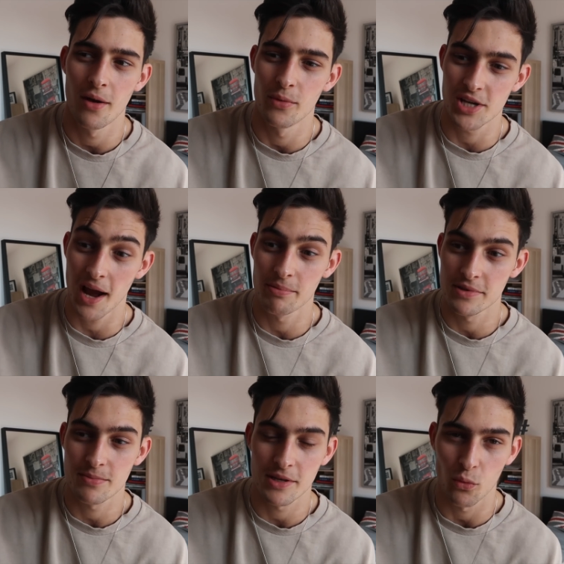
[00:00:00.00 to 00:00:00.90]
which
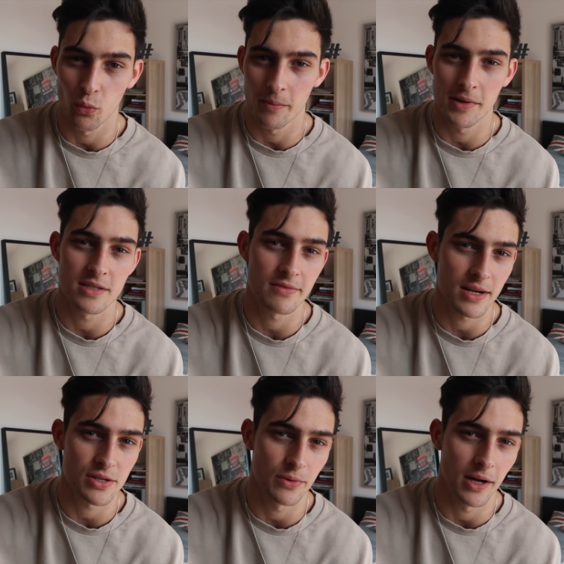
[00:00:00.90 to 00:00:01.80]
happened to be the Women's
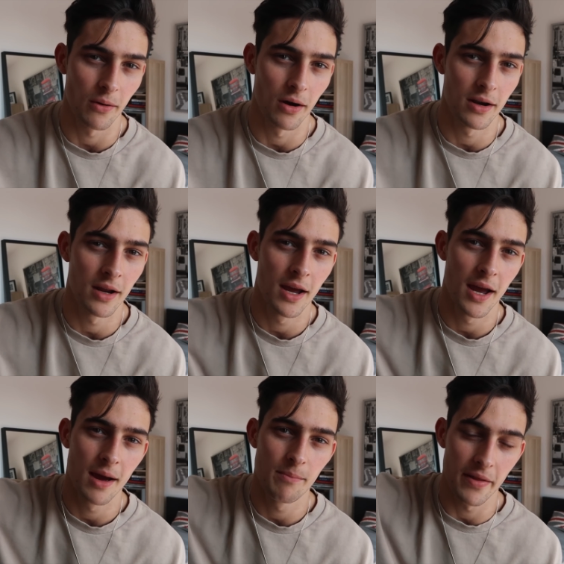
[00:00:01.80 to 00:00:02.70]
Fashion Week one,
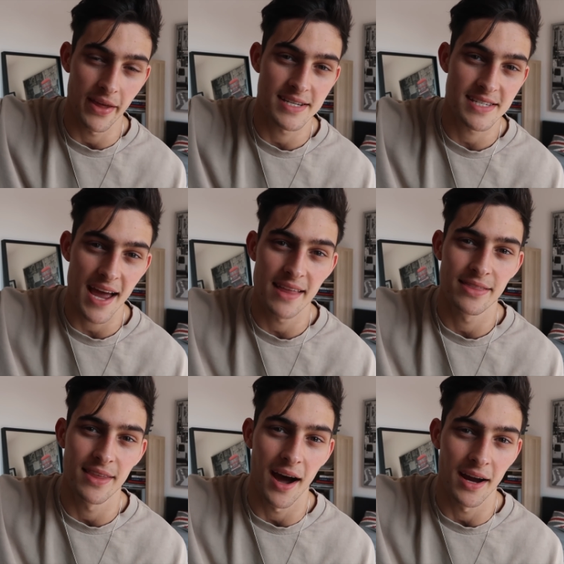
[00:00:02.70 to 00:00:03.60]
but they
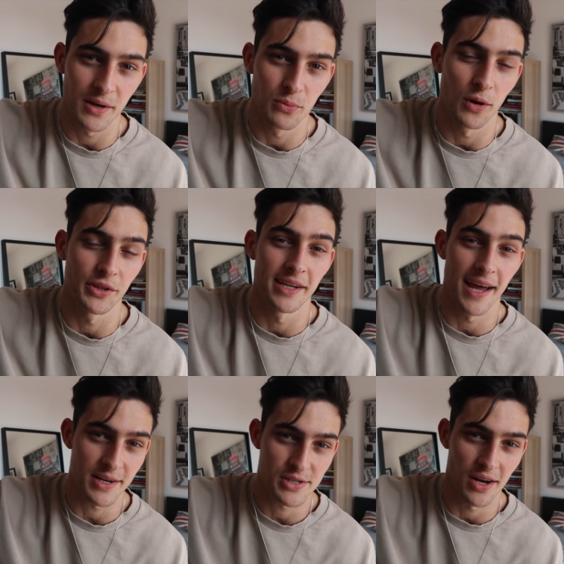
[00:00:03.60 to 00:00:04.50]
said that I could walk the
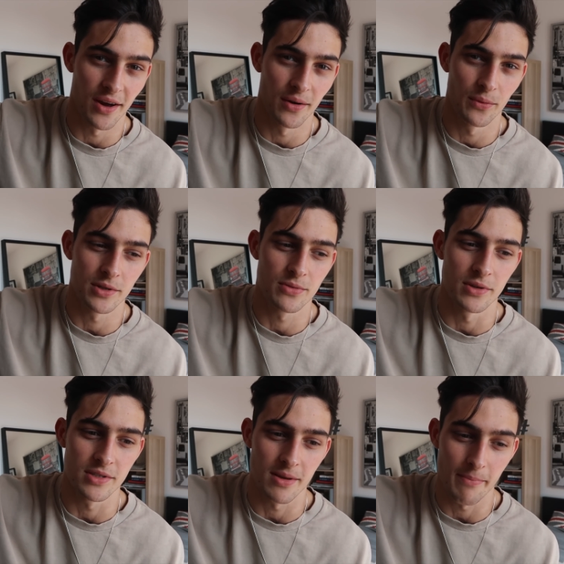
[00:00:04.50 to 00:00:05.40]
next show, which
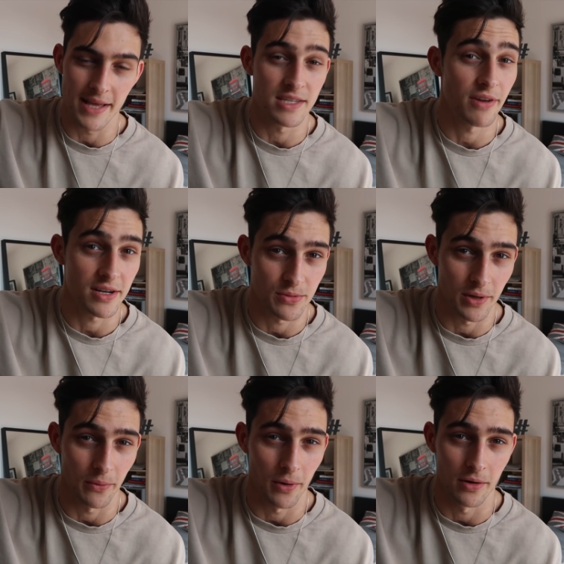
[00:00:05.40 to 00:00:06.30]
was the Men's Fashion
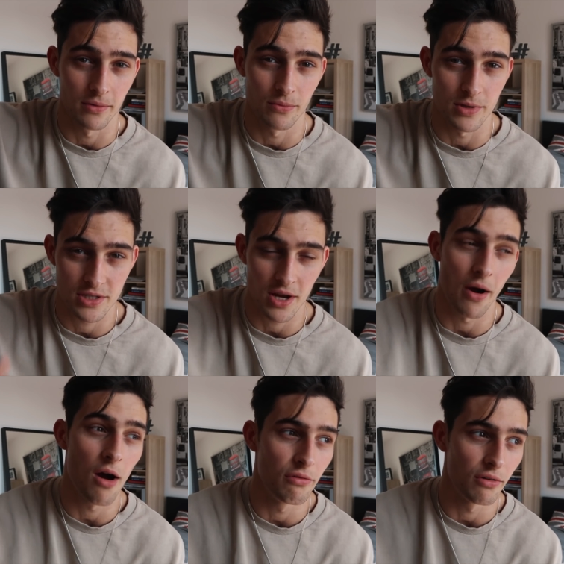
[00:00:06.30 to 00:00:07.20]
Week one, which so
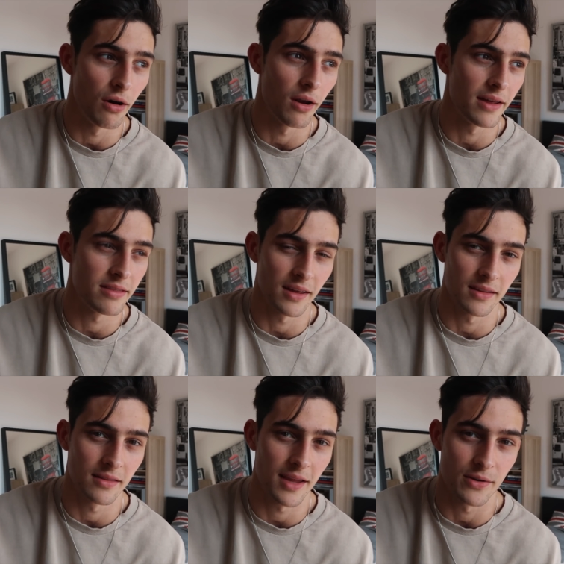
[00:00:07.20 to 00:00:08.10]
overall I
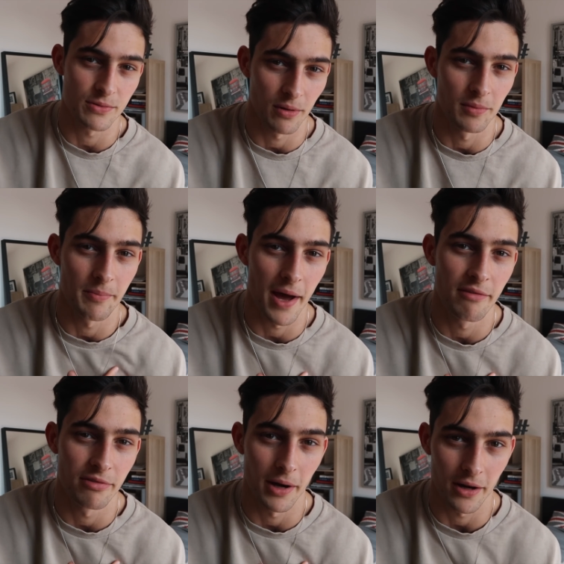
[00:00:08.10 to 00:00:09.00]
think that was probably
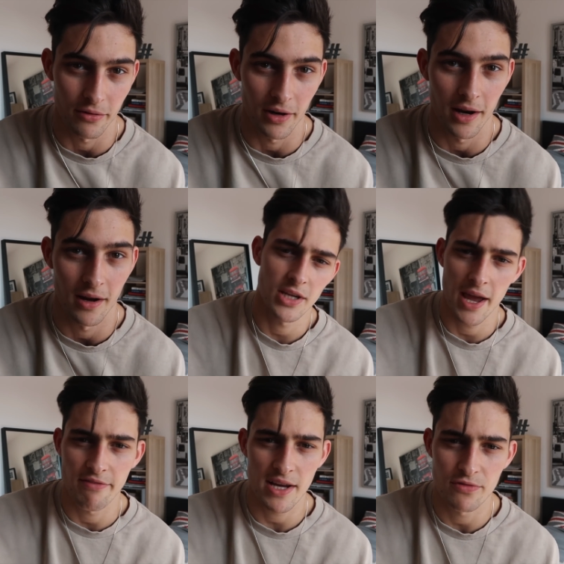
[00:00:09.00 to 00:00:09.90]
better for my career. So
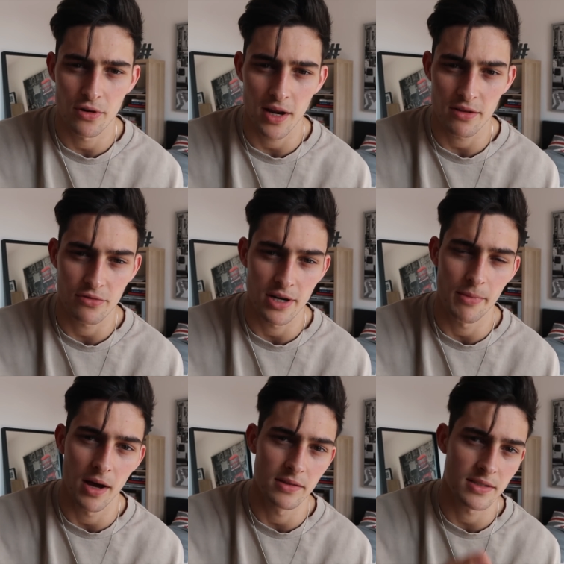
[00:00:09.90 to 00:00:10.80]
yeah, fast forward like three
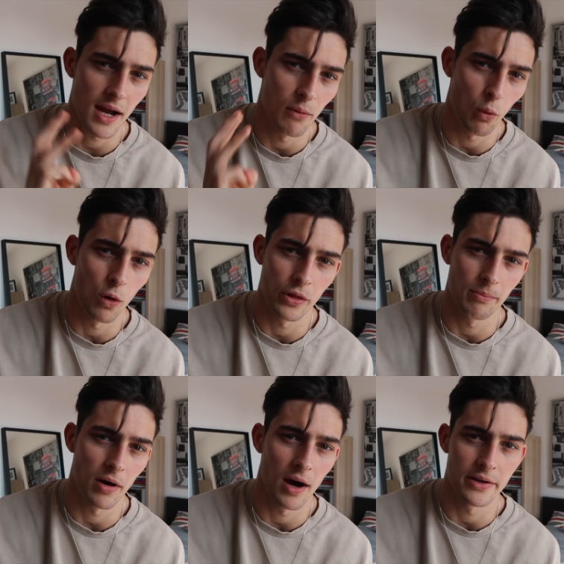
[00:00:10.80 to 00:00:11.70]
months, I walked the
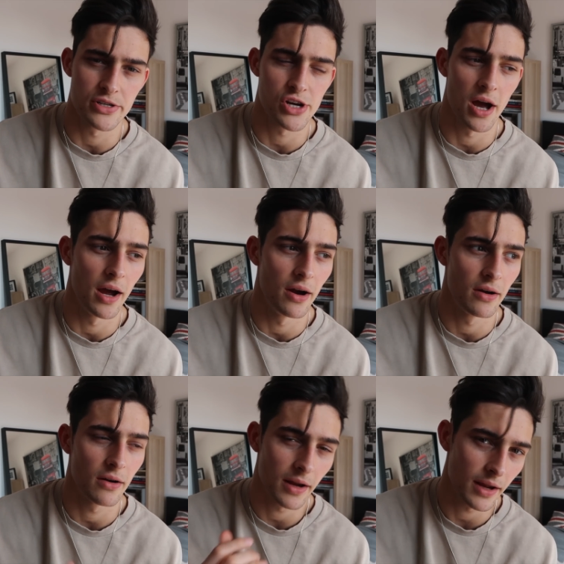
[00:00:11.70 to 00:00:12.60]
Prada
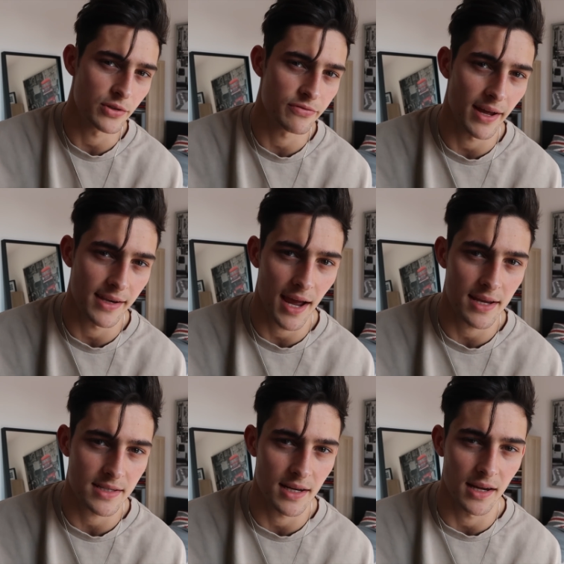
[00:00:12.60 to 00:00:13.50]
show. It was
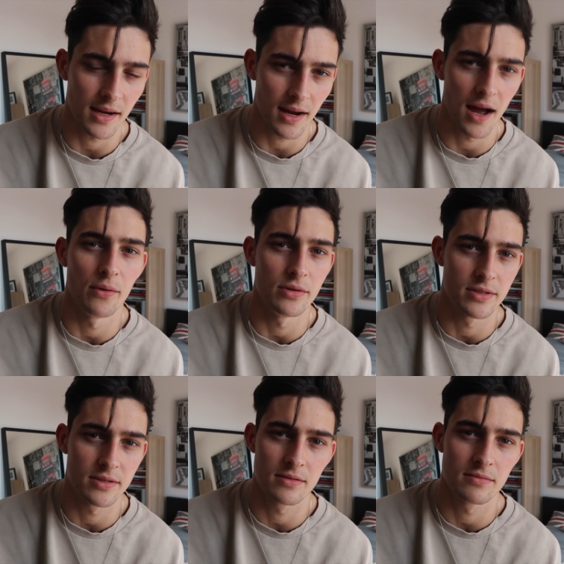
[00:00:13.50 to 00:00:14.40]
fantastic. I
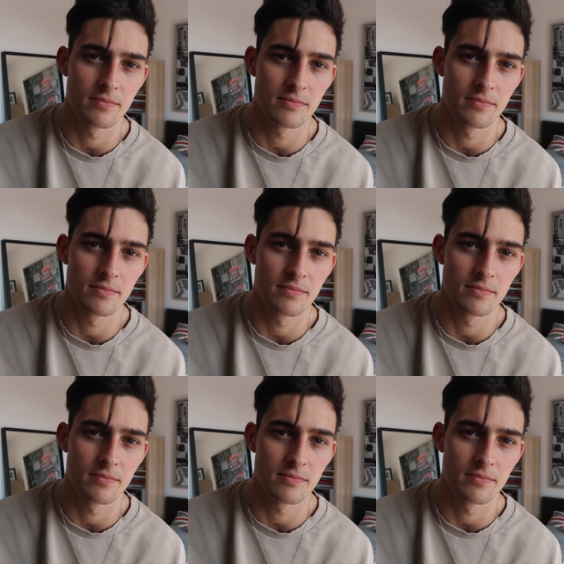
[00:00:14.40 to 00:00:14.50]
was